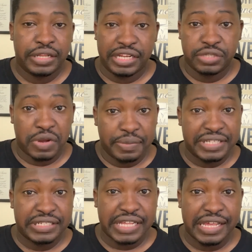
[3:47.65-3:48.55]
They just want to
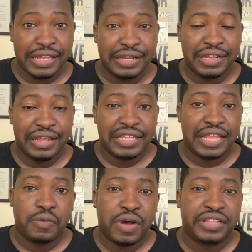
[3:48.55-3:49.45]
be seen.
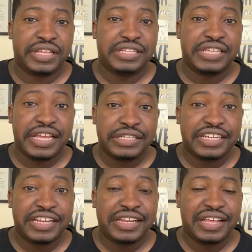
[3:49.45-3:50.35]
They want the
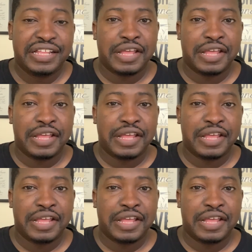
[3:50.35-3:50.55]
attention.